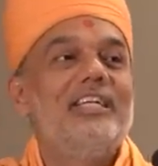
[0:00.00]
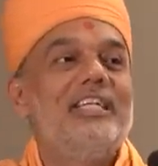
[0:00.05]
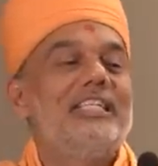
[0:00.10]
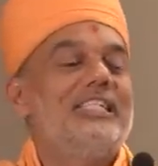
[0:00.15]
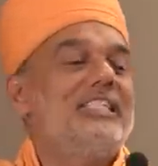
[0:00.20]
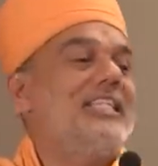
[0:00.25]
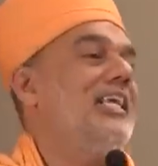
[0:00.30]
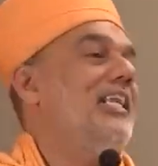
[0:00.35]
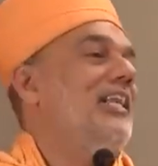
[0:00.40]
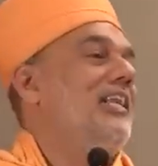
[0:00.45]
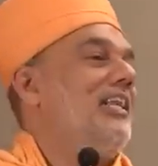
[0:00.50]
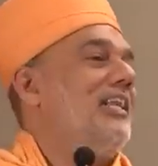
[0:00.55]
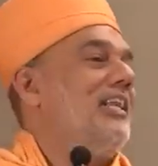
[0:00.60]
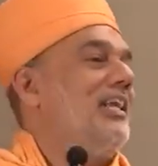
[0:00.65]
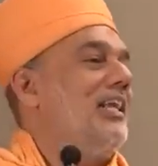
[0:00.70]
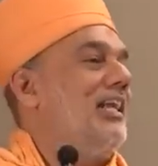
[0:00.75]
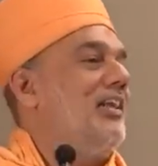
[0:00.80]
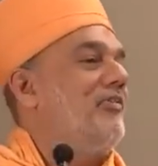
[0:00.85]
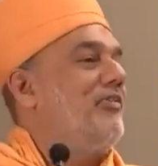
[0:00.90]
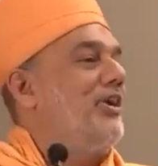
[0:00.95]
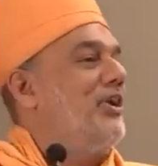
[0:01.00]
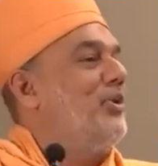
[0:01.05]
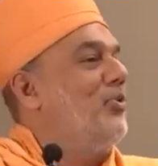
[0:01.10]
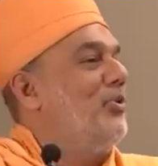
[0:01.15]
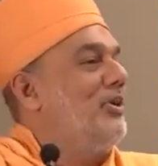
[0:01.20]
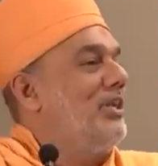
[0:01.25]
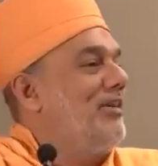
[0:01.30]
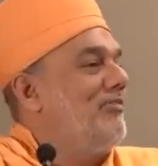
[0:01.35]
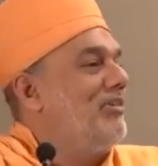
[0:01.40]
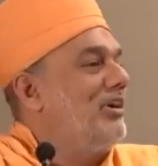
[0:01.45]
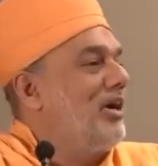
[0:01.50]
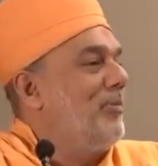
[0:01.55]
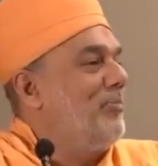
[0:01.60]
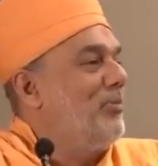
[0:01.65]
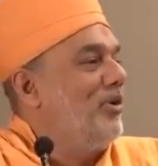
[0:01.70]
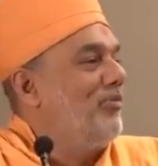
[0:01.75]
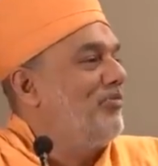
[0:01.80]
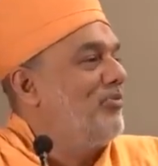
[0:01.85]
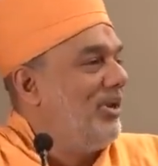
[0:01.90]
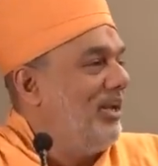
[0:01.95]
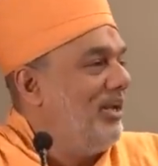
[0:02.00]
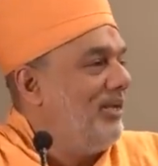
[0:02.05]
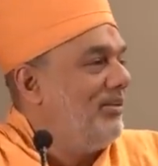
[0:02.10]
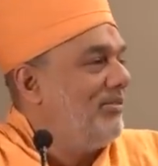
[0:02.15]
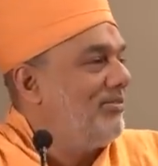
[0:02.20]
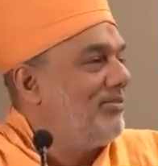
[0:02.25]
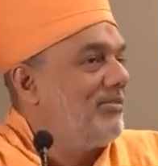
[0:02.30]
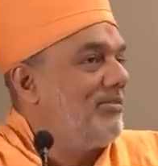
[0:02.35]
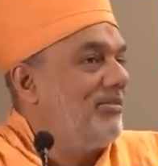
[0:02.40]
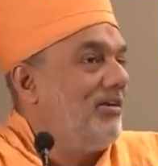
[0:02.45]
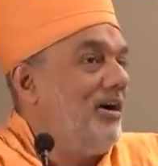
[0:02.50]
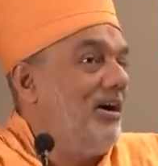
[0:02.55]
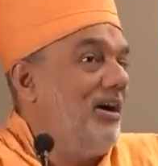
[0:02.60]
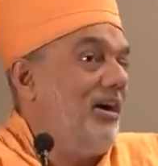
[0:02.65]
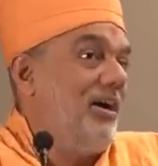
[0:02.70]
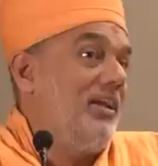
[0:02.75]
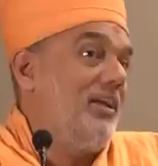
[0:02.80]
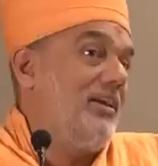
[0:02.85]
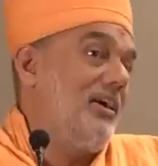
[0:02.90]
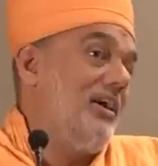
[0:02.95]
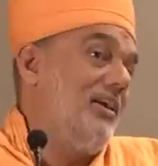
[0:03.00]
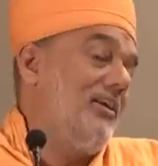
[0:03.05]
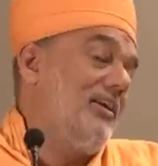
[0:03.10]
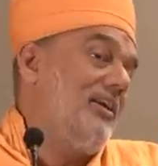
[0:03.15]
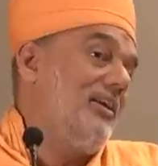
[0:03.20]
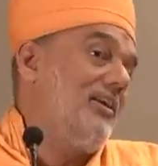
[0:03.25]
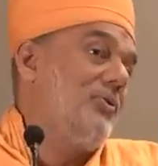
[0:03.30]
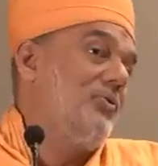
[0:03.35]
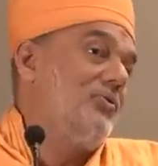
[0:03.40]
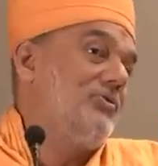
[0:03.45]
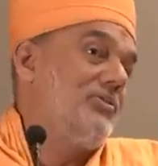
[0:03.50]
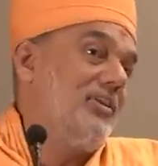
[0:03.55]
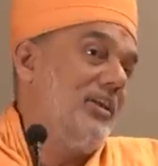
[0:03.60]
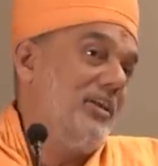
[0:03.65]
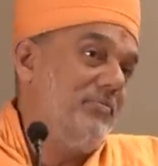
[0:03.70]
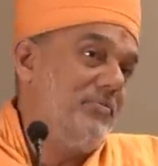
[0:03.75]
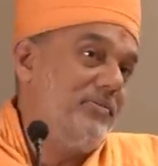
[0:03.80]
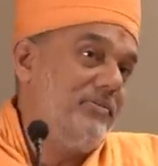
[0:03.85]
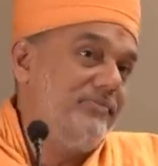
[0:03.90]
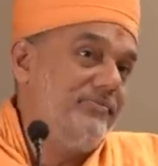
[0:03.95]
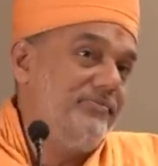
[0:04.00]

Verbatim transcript: Still, if I don't have a couple of drinks, I can't get a good sleep.